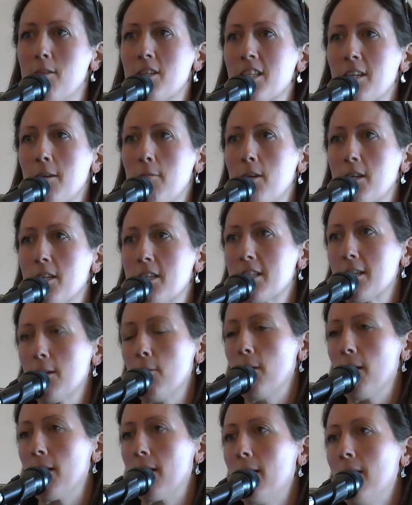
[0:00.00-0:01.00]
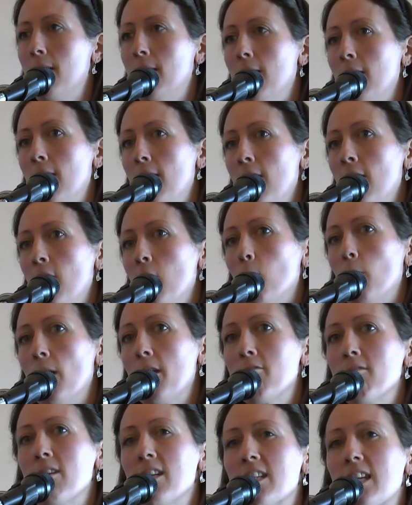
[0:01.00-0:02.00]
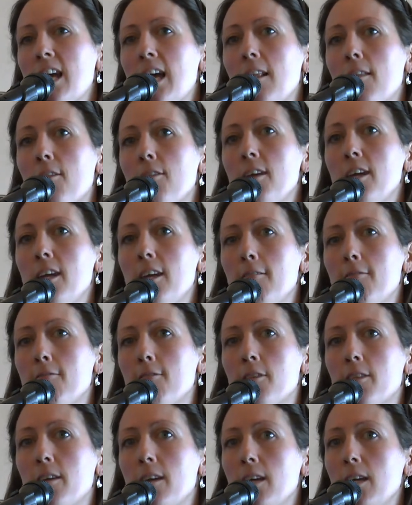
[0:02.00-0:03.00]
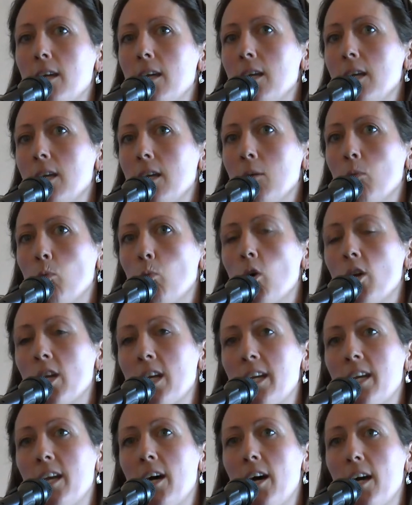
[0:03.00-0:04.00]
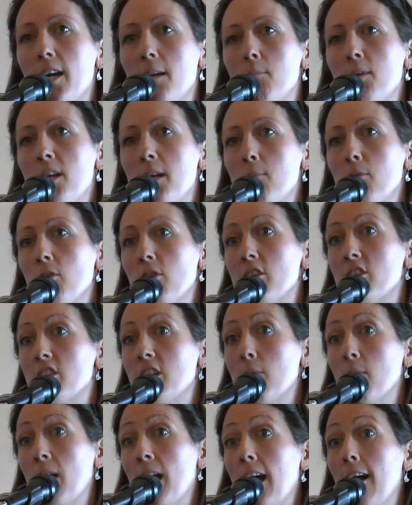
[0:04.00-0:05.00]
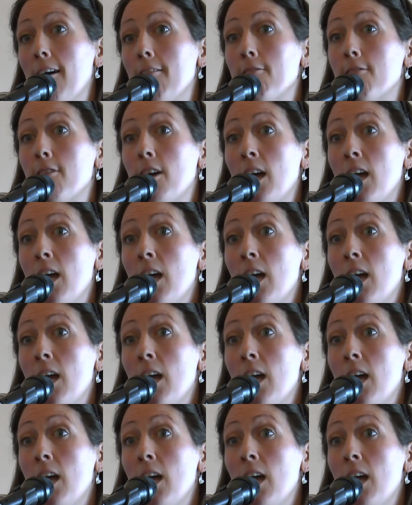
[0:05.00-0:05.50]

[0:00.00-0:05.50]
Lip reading: so on and so on. Whether it's healthy for the 1 in 9 people that don't have